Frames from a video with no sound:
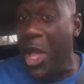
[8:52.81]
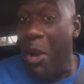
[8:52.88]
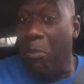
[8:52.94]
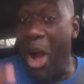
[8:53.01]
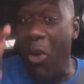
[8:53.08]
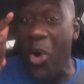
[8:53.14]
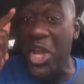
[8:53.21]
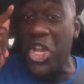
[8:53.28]

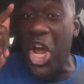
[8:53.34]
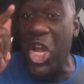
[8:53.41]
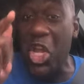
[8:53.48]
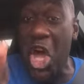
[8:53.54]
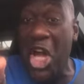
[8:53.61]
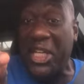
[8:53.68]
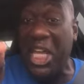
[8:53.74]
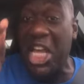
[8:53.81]
But when you're
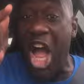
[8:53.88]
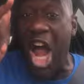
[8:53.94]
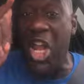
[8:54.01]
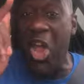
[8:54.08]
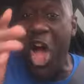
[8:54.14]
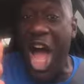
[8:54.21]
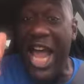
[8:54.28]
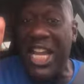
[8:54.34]
looking on
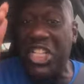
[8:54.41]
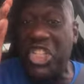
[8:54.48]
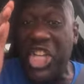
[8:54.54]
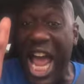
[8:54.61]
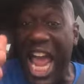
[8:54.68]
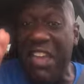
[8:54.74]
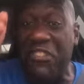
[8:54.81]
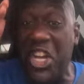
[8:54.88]
Lord and
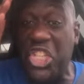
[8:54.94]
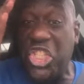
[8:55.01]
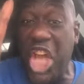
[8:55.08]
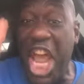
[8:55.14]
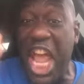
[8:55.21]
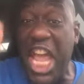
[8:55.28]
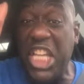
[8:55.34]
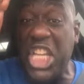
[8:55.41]
Savior
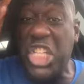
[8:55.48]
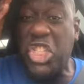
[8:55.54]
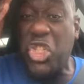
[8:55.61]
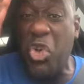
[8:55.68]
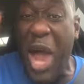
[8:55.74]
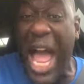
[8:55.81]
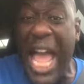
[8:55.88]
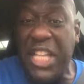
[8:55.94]
Jesus
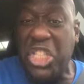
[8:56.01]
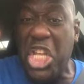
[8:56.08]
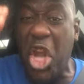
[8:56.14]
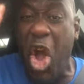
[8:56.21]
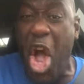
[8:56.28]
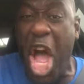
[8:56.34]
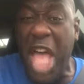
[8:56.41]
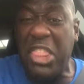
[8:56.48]
Christ, the
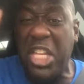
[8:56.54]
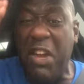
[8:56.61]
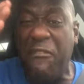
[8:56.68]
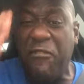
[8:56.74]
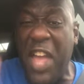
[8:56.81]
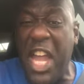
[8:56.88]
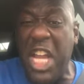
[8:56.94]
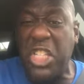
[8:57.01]
author, the
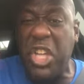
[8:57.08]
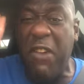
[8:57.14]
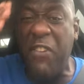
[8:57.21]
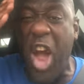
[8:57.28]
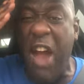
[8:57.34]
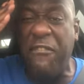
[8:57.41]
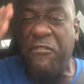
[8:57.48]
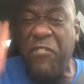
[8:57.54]
finisher of
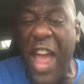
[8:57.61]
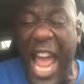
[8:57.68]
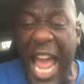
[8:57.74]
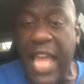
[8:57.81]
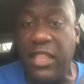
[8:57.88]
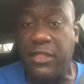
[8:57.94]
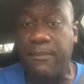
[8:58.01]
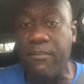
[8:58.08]
our
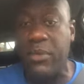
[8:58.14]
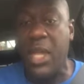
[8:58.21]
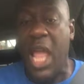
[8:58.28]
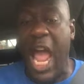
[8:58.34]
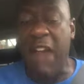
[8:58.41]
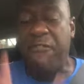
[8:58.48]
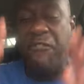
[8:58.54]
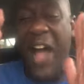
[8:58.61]
faith,
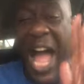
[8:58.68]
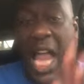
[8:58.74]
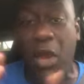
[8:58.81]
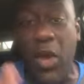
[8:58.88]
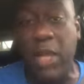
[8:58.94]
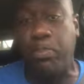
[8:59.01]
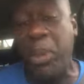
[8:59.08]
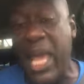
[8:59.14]
and
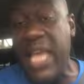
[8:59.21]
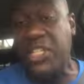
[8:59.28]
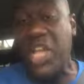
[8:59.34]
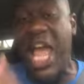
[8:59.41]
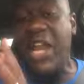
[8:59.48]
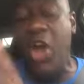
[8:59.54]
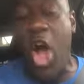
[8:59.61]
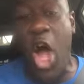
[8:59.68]
following peace
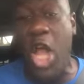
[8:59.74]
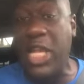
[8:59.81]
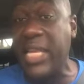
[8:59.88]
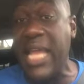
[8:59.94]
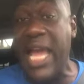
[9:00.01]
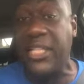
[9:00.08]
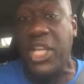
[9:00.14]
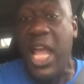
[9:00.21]
and
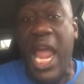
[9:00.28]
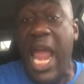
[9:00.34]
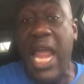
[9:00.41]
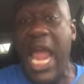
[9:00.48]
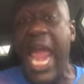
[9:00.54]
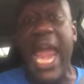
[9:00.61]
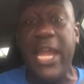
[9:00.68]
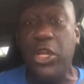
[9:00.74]
holiness,
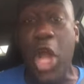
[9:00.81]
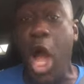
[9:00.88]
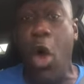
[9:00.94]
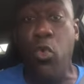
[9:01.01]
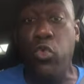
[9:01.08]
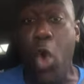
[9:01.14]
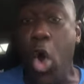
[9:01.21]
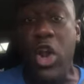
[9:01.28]
ain't
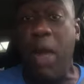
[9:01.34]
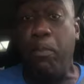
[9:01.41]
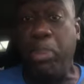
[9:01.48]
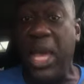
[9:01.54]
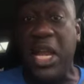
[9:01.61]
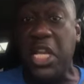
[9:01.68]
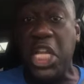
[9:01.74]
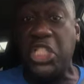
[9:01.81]
no root of
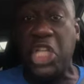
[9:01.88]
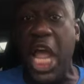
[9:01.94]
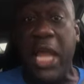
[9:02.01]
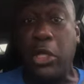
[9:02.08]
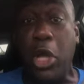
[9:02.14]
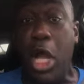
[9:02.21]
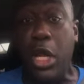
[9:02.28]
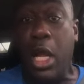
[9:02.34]
bitterness
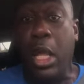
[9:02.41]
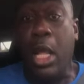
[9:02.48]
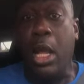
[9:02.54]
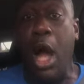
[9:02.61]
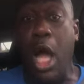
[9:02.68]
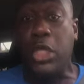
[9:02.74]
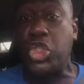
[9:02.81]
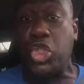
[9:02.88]
ain't going
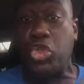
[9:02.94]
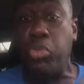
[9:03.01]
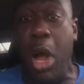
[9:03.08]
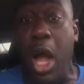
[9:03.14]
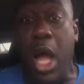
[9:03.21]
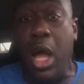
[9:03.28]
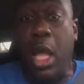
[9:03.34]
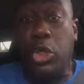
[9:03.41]

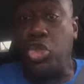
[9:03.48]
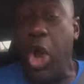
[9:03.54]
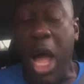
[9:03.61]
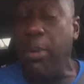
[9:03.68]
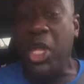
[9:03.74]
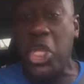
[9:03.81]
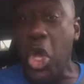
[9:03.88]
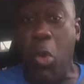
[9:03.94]
to
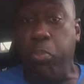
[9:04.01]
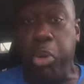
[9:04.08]
trouble you,